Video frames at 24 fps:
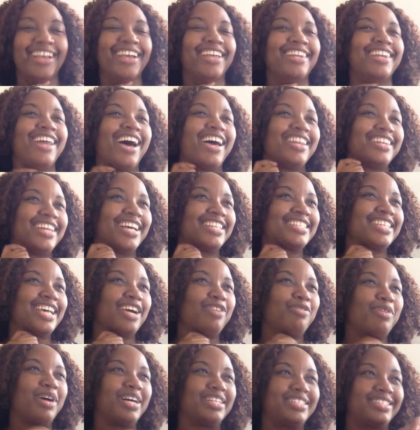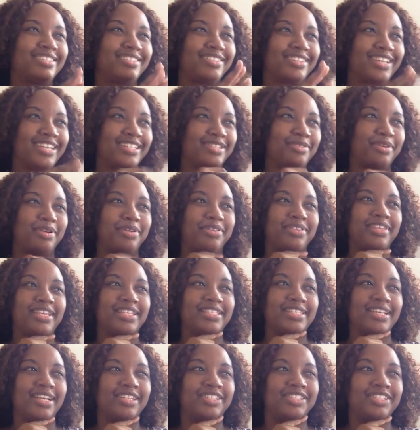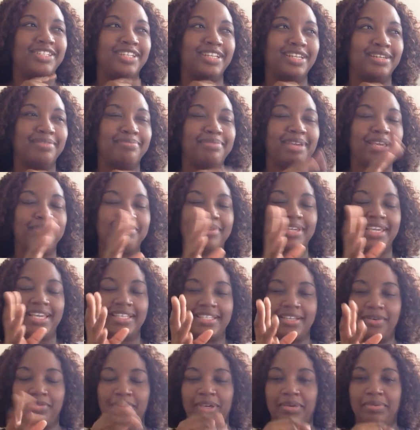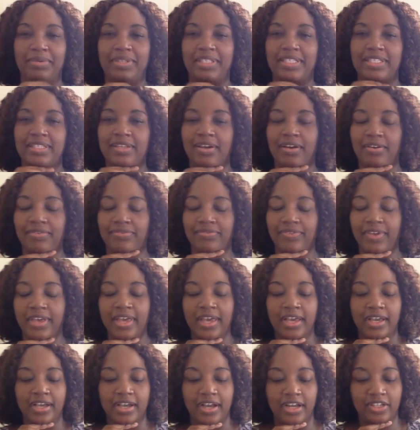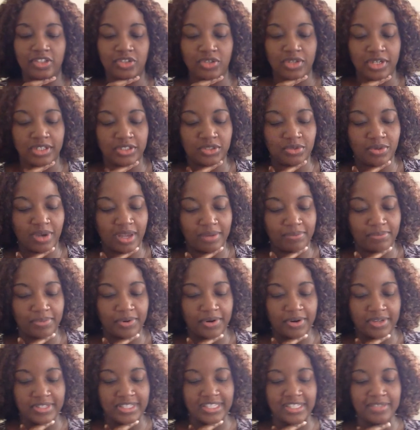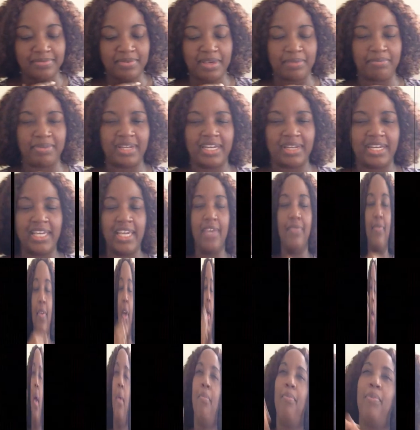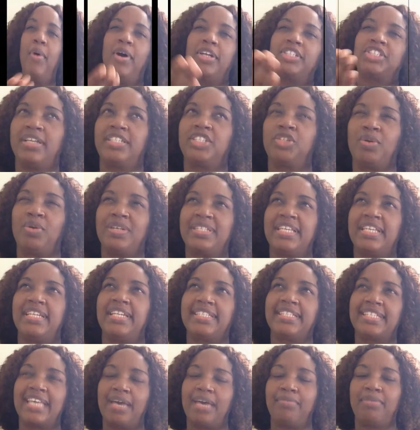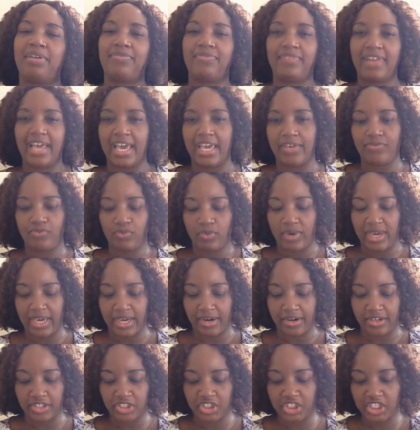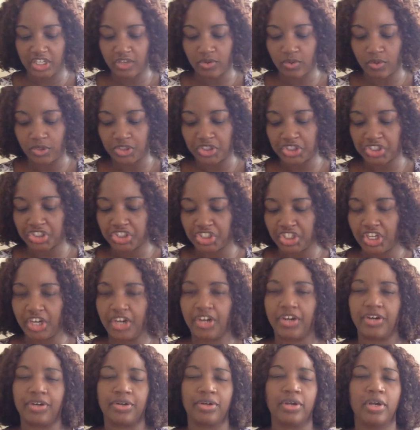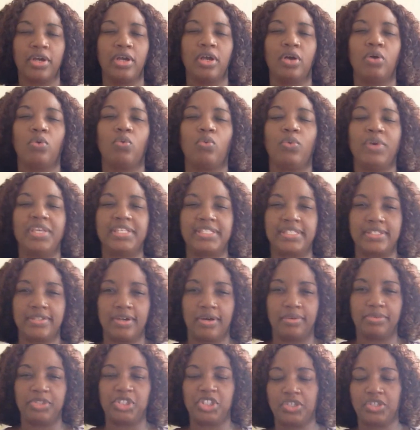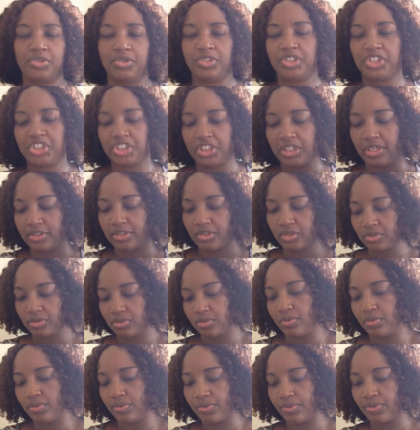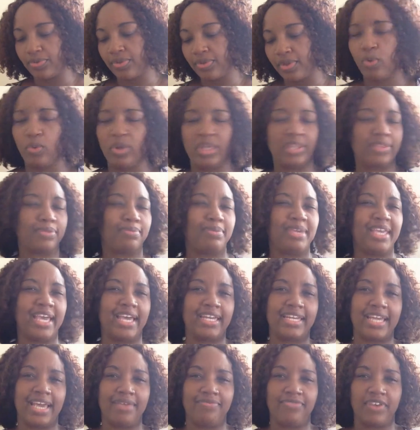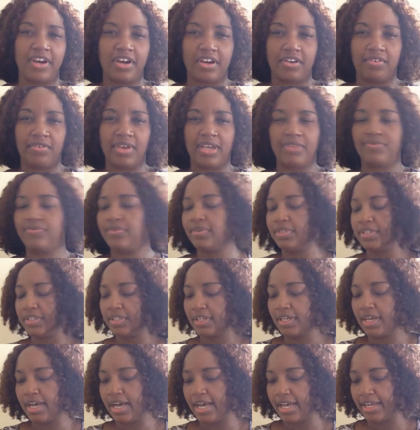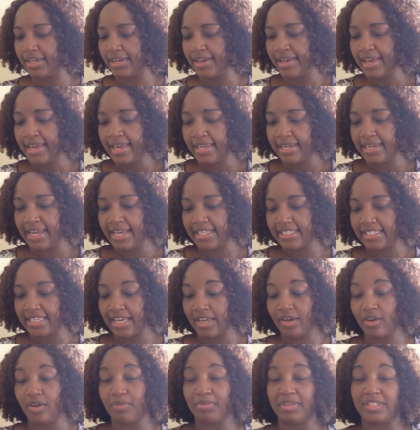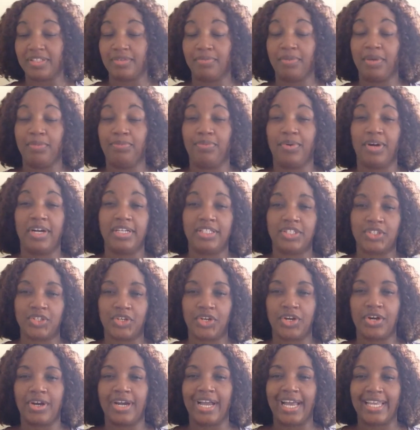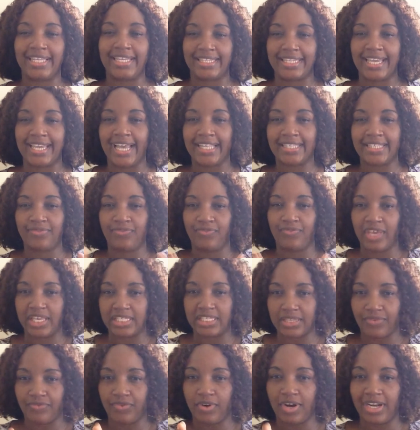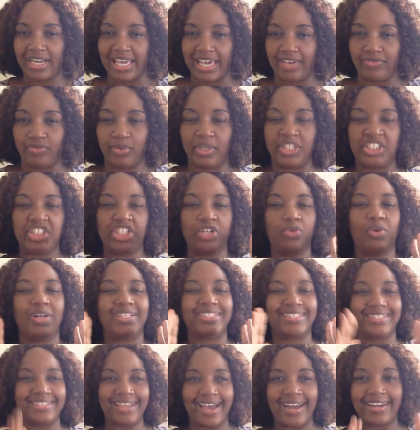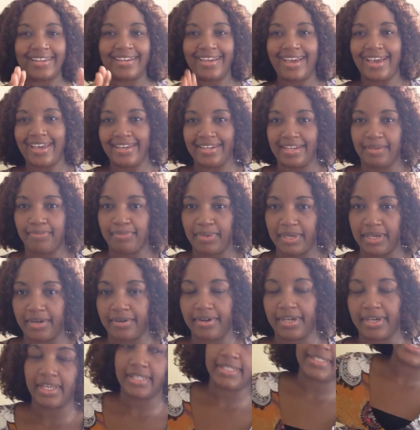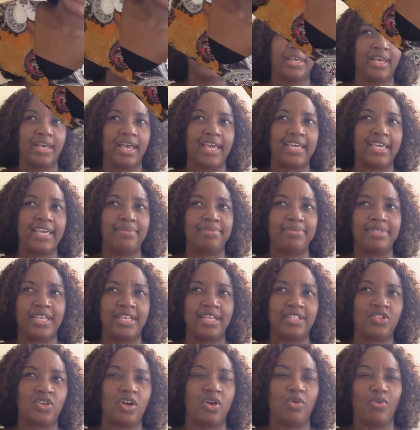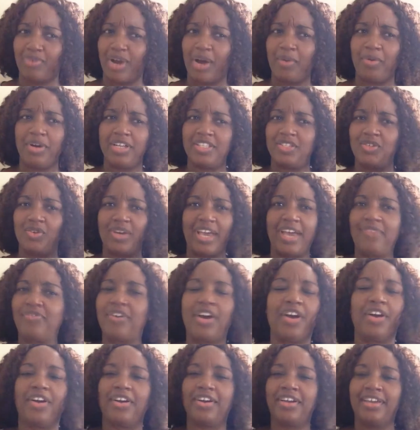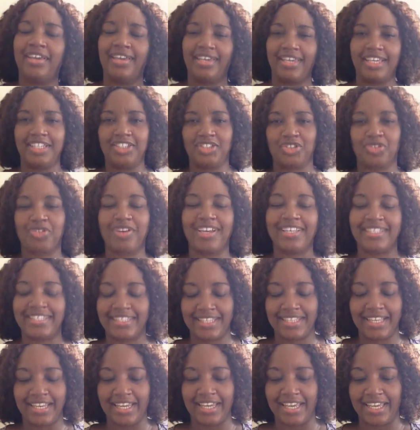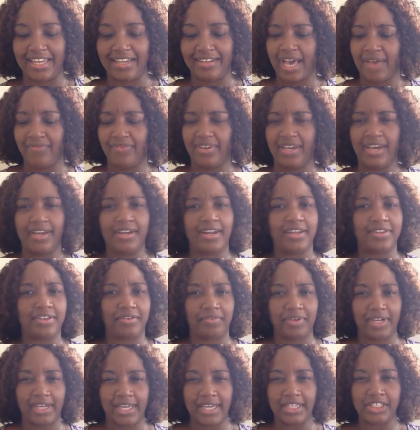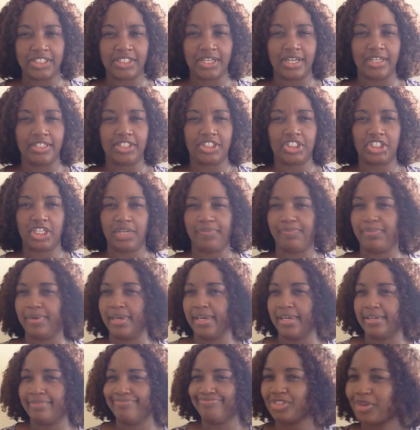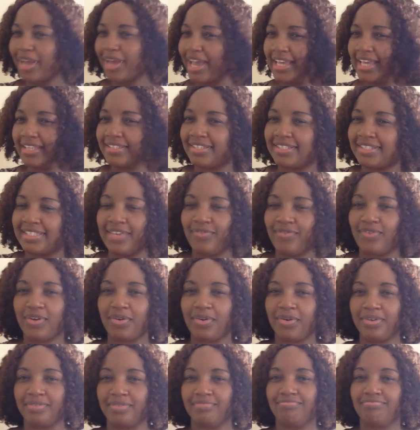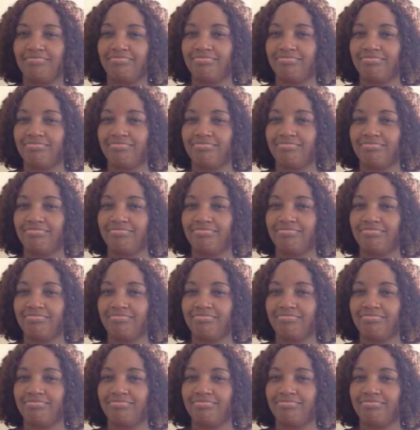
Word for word: that, that I wanted to get away with things because she didn't be, get away with stuff, contrary to what persons may believe. But she was in the time of life where she could share wisdom, she could share truth with me, and I'm very grateful to God that He allowed me to be born to her at that phase of her life when she was that kind of parent. I kept saying to her, Where were you ever? interested in having another relationship, in trying to see if you could